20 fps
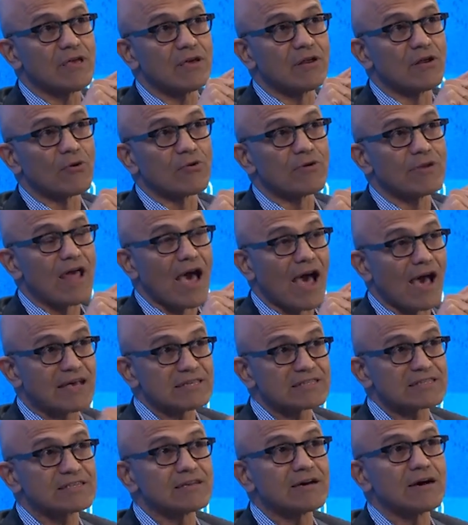you know,
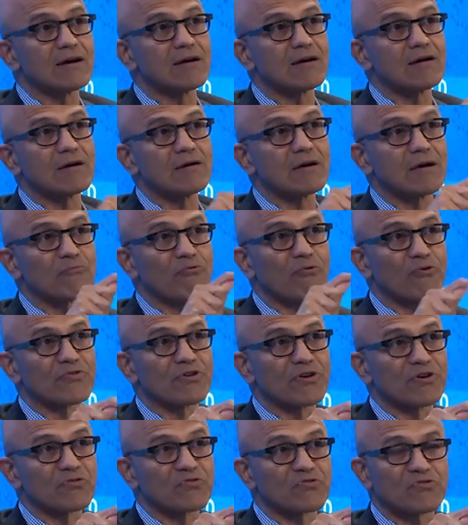NASA for
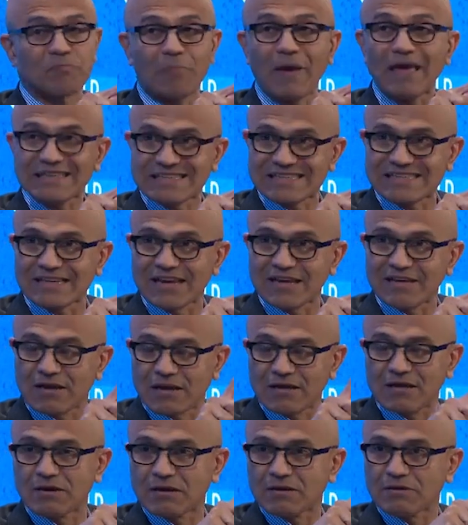the space, sta-
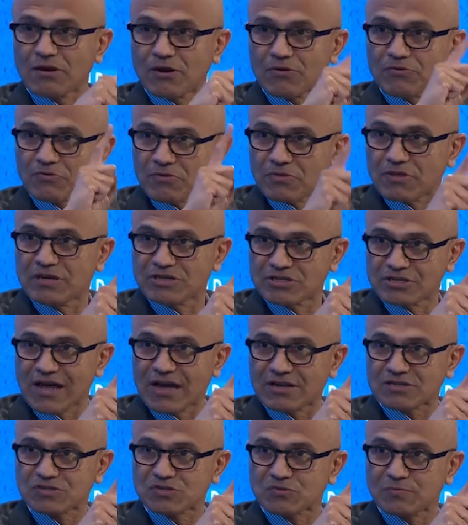uh, you know, the
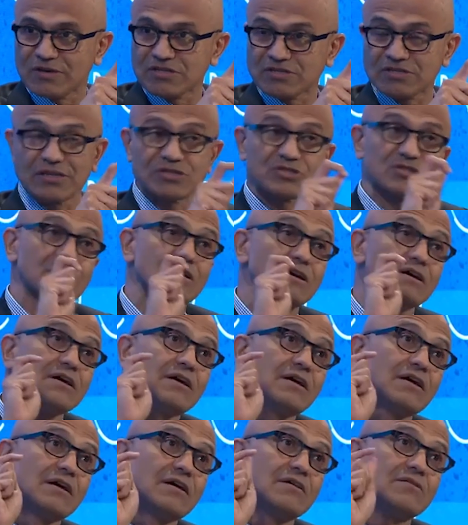International Space Station,
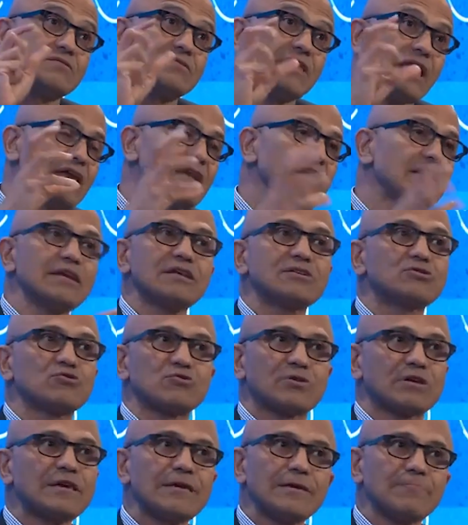they need
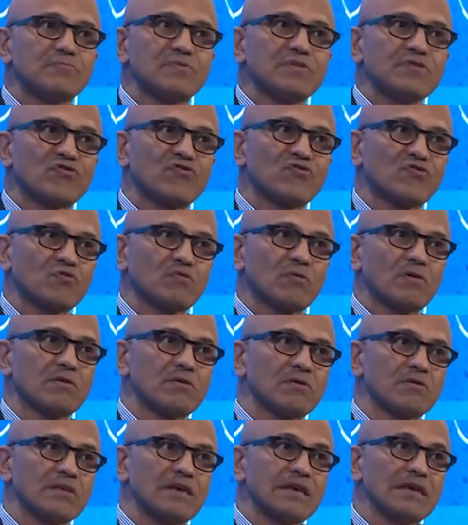to keep this,
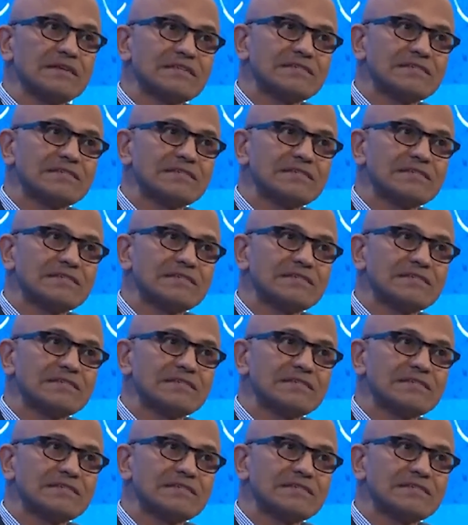the